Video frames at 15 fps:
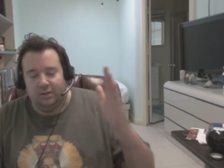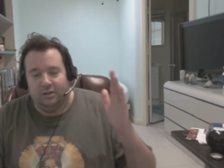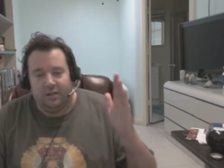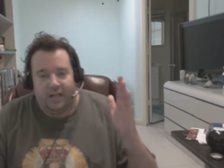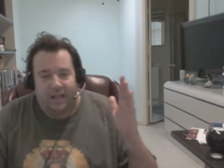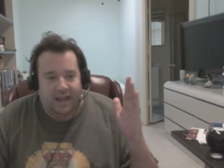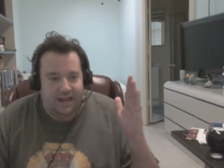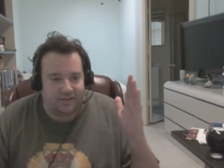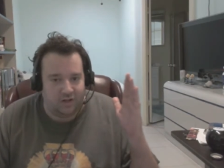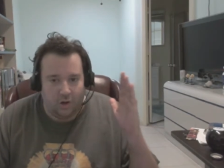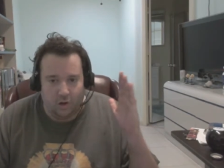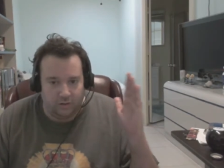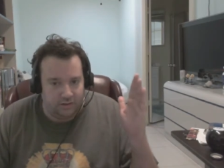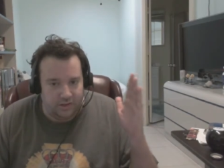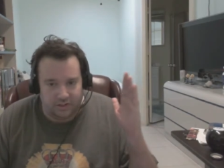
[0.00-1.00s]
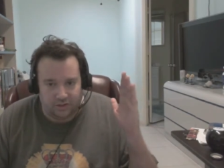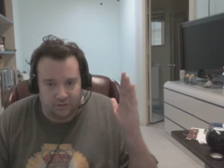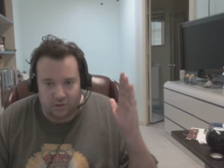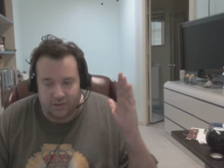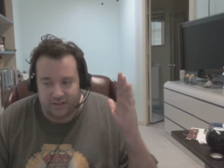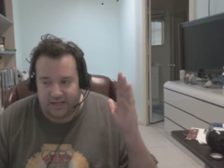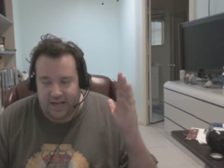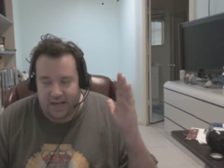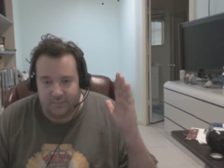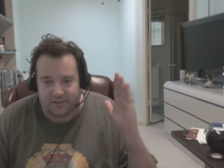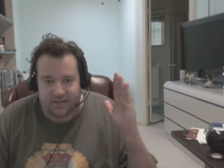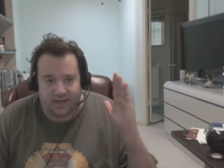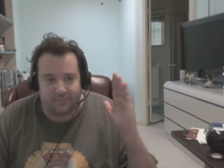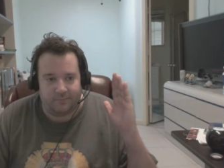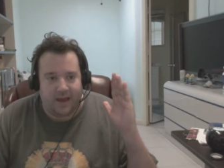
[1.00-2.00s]
And you only need to look at games
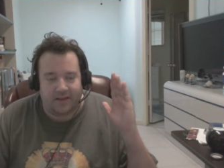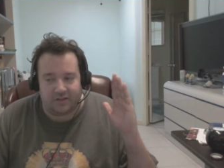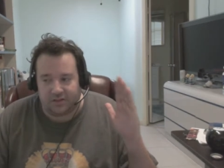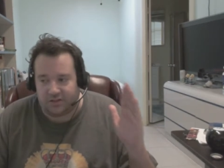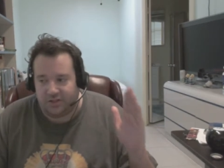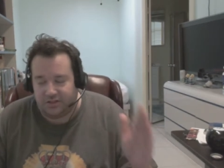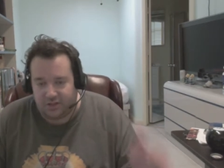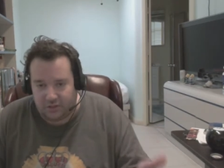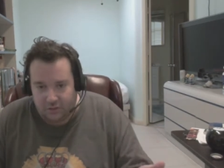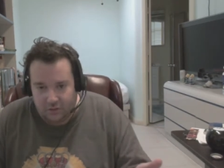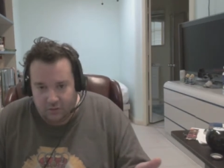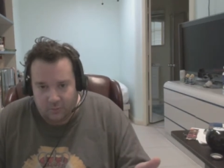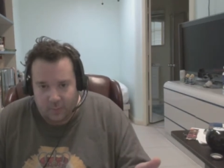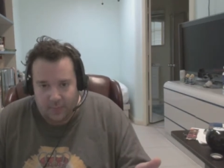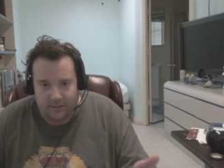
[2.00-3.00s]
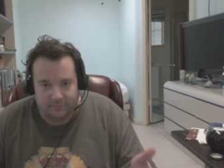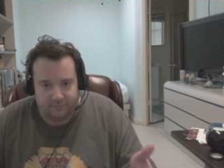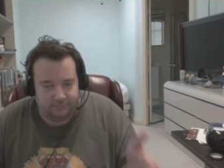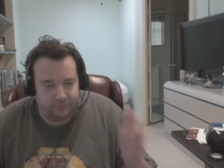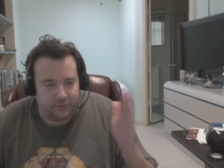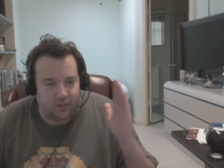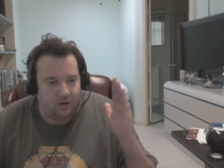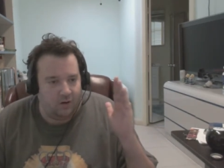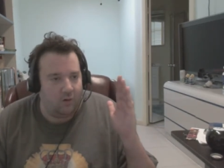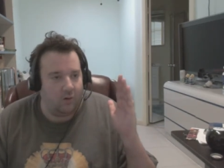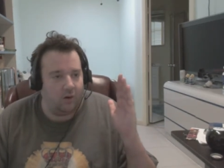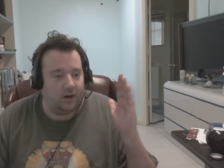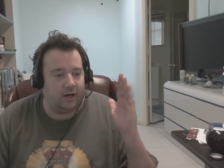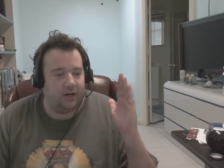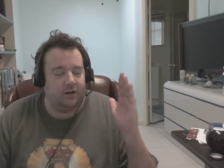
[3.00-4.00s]
like Majesty 2
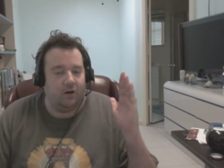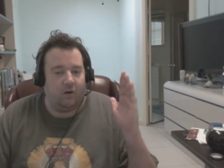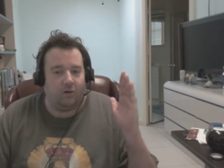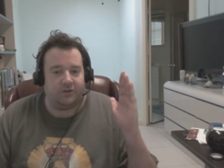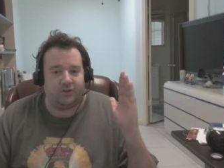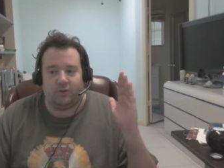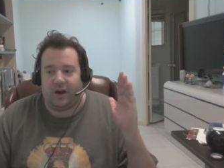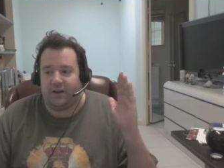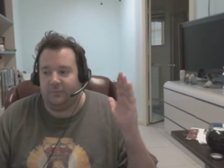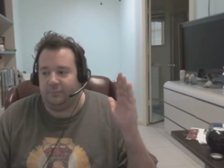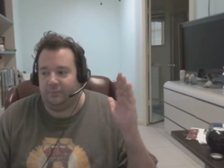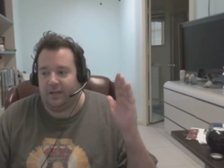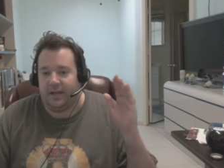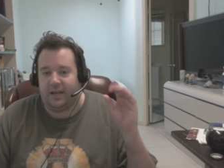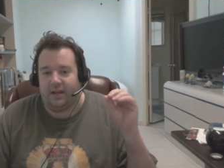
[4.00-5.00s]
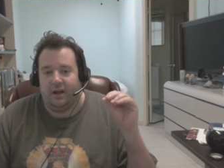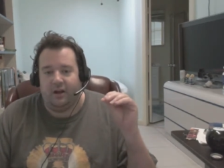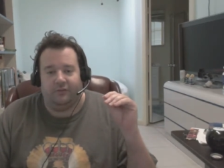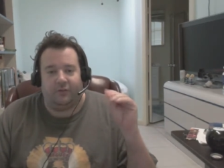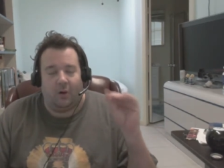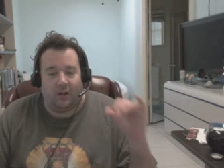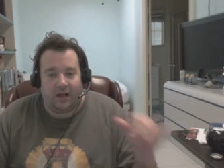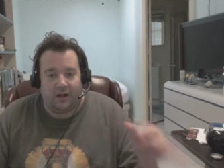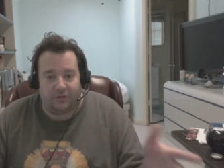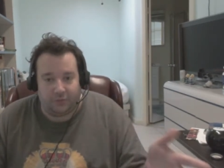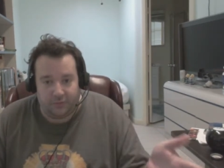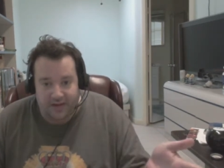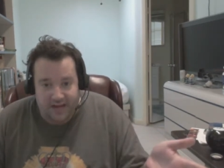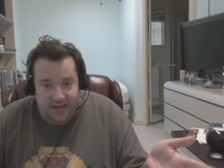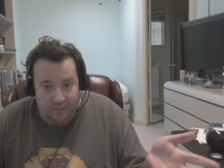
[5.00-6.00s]
or try to play Fallout
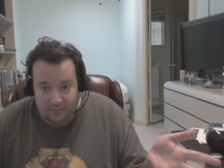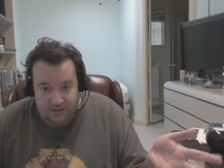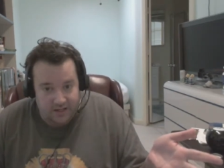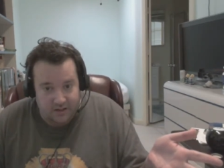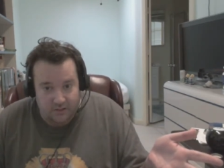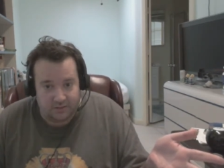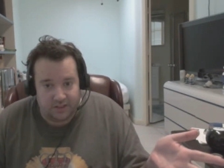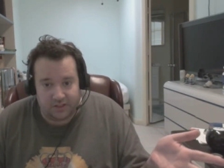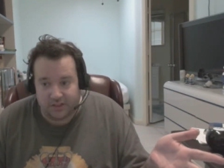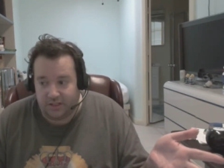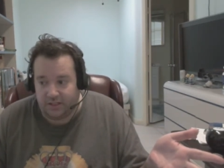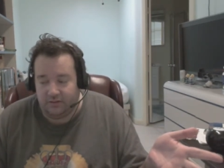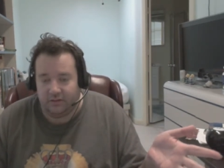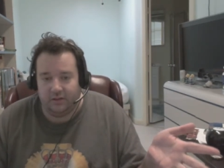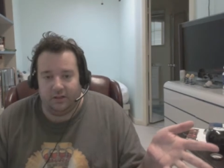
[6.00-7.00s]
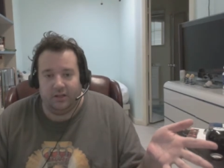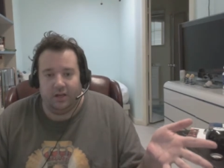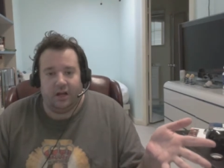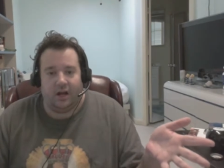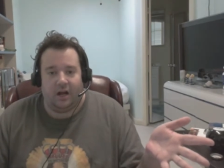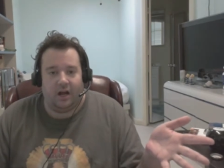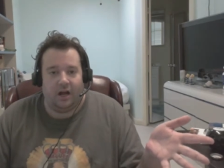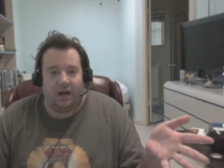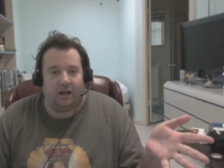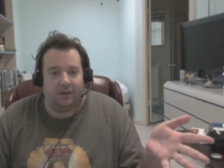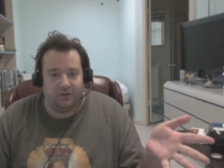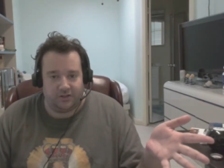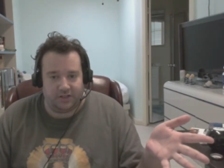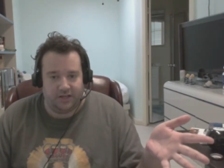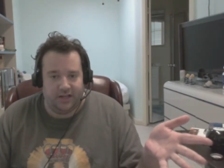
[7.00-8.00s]
3 Game of the Year Edition.
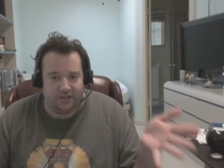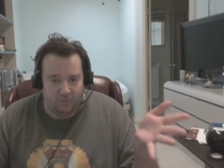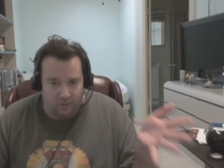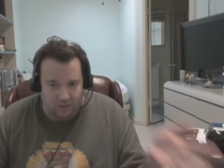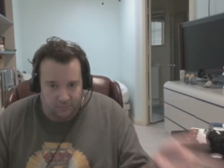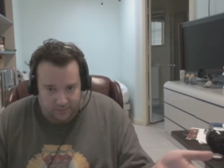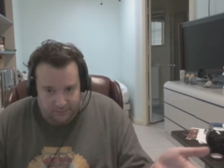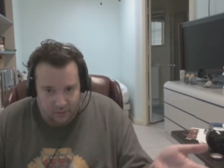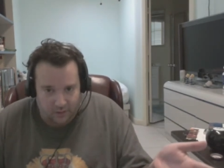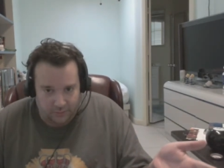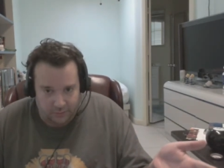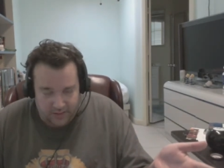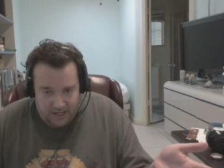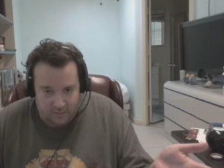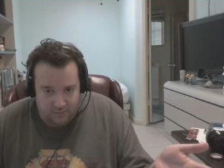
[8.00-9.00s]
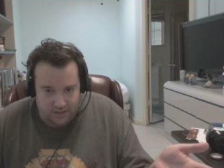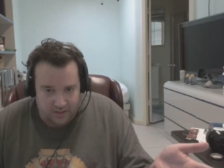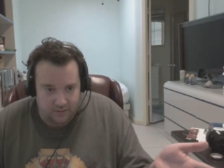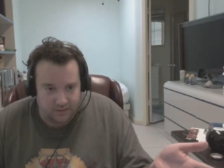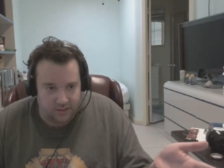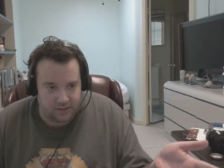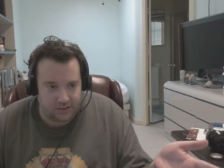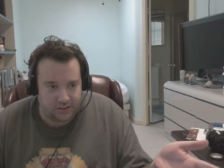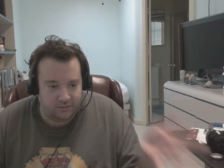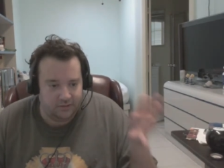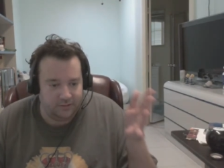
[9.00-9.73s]
Here's a hint. You want to play Fallout 3 Game of the Year Edition?